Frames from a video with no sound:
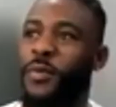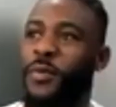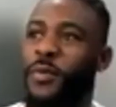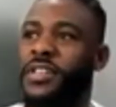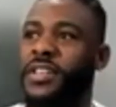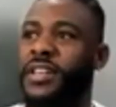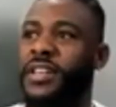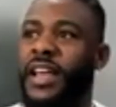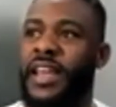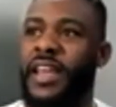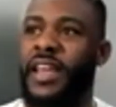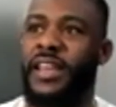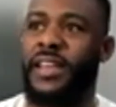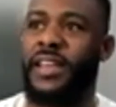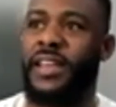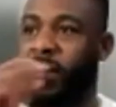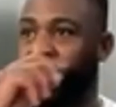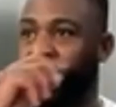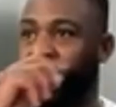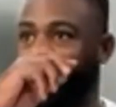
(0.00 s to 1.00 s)
It wasn't
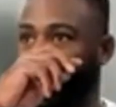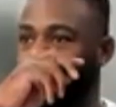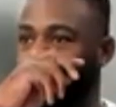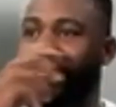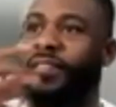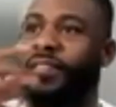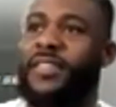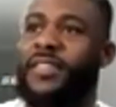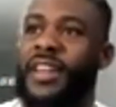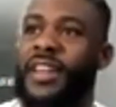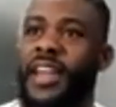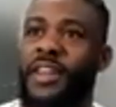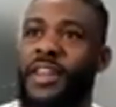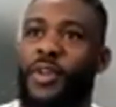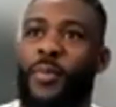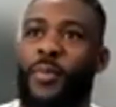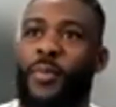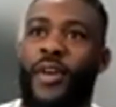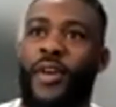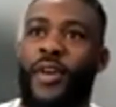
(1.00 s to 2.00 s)
like, and even like
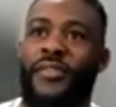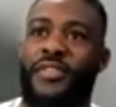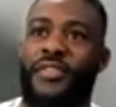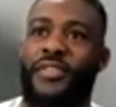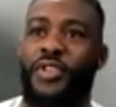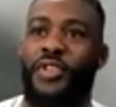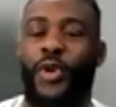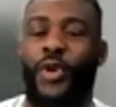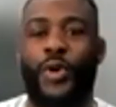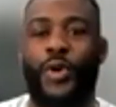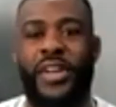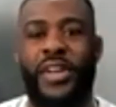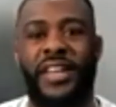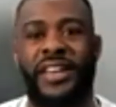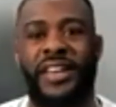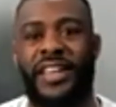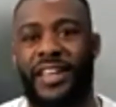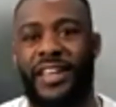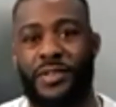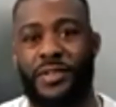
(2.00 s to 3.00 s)
I know Marvin
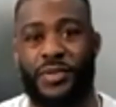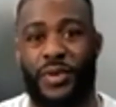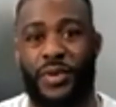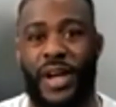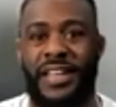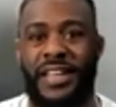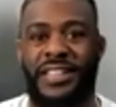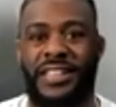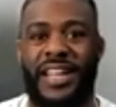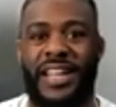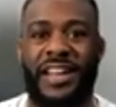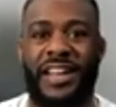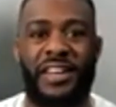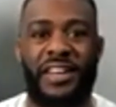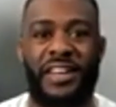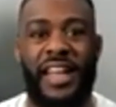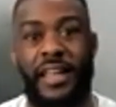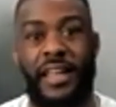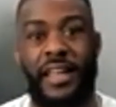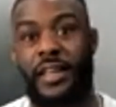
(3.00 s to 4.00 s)
Vettori and Israel
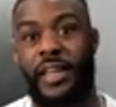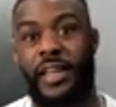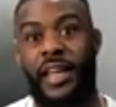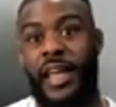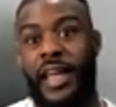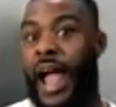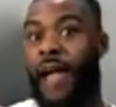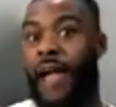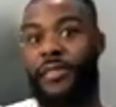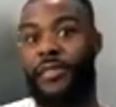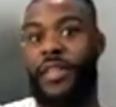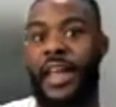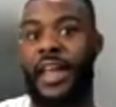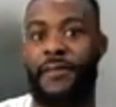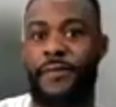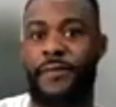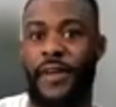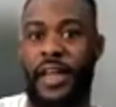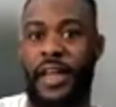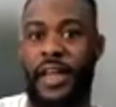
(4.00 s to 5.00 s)
Adesanya, like after
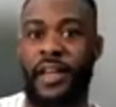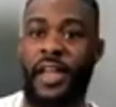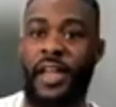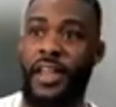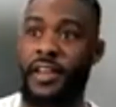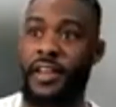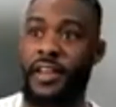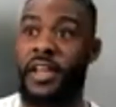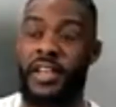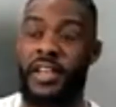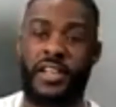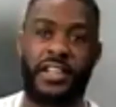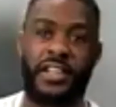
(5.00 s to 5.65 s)
that fight, and